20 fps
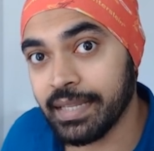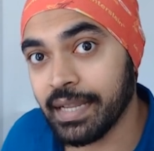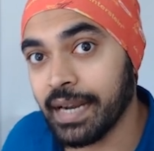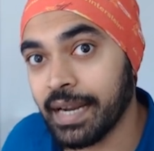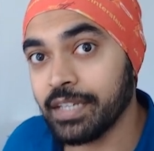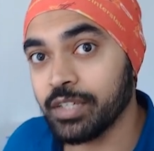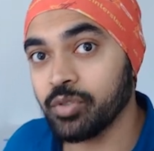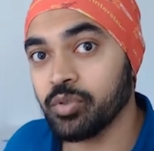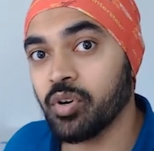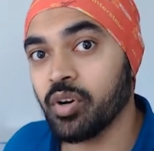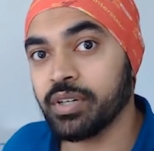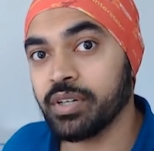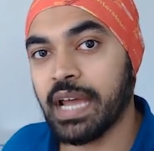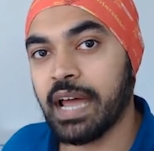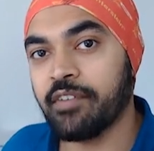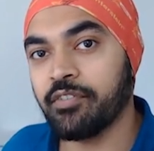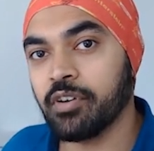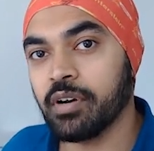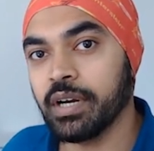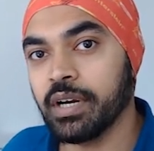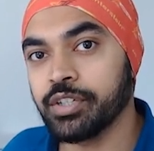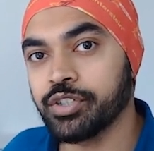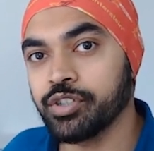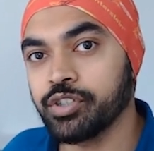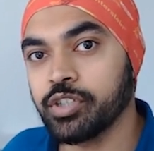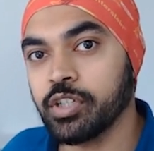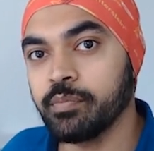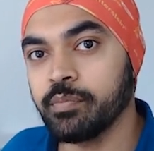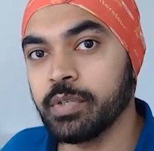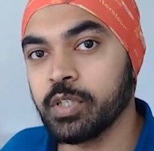that I do not have a
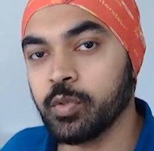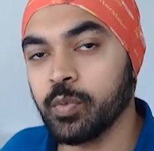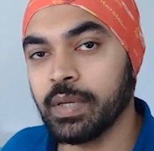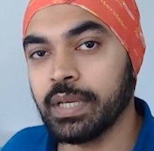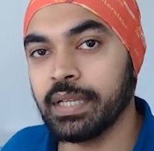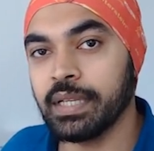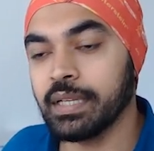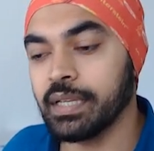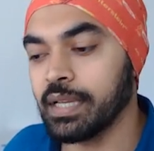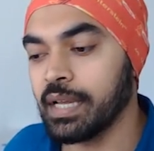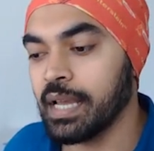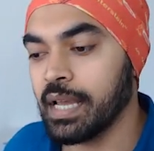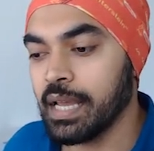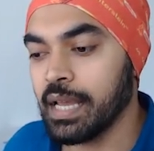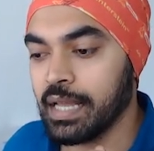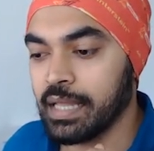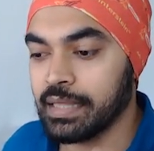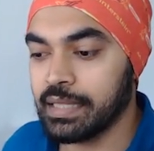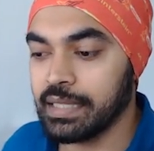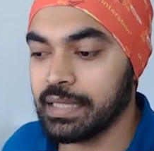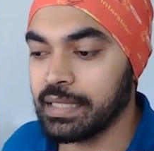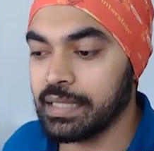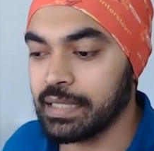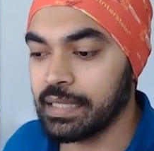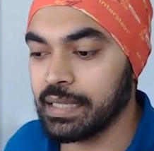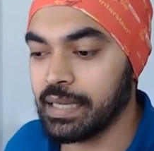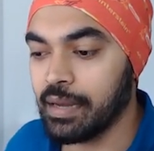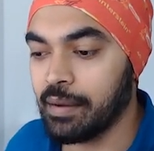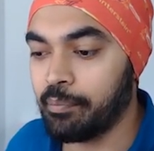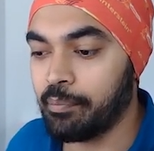relationship between
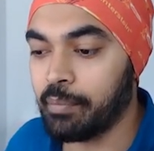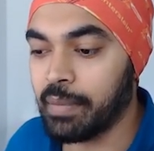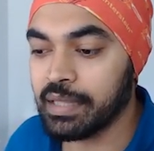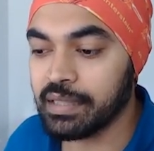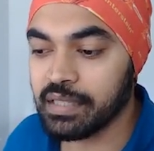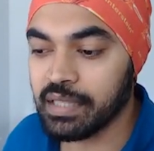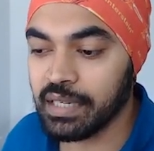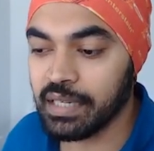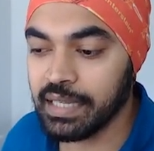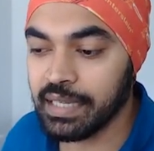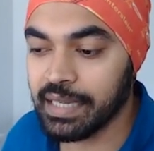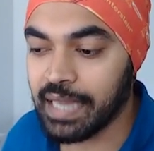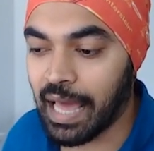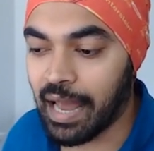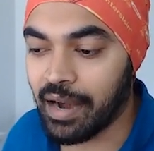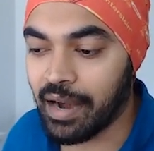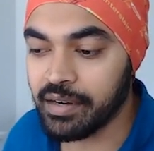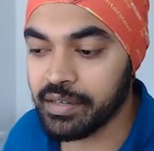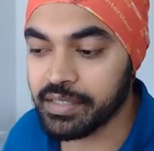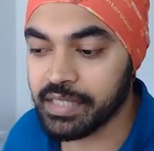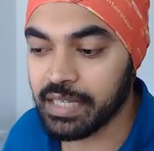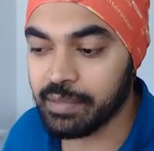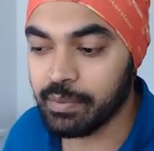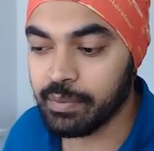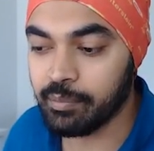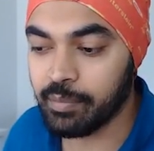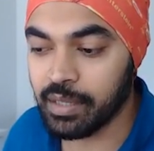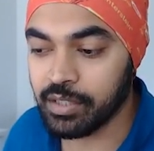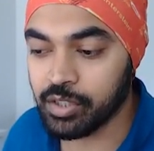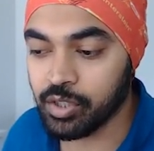the monthly calendar
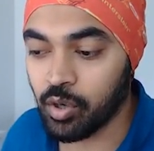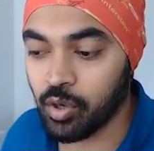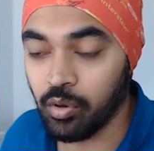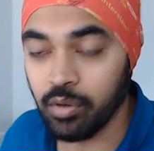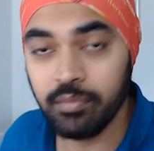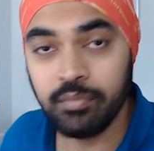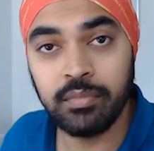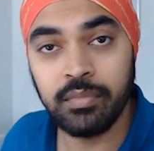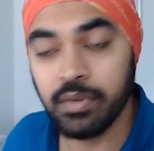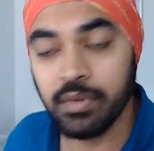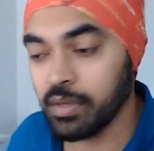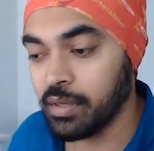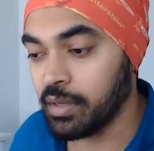table month column